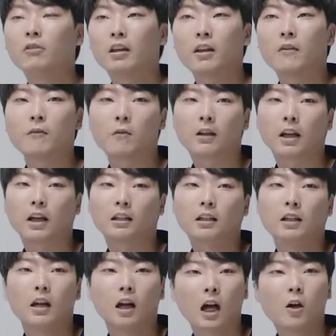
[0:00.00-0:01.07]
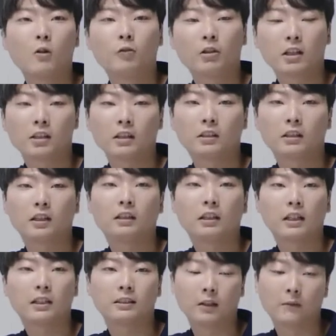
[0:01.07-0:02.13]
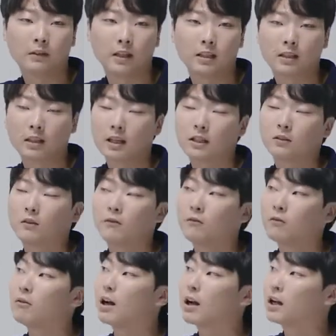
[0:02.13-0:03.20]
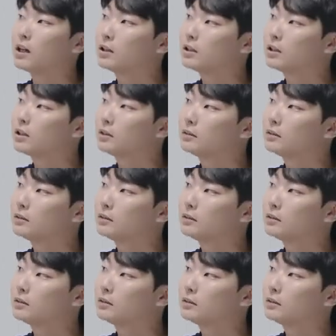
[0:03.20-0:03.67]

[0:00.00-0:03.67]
who can forget how quickly the T710 scans the full arch?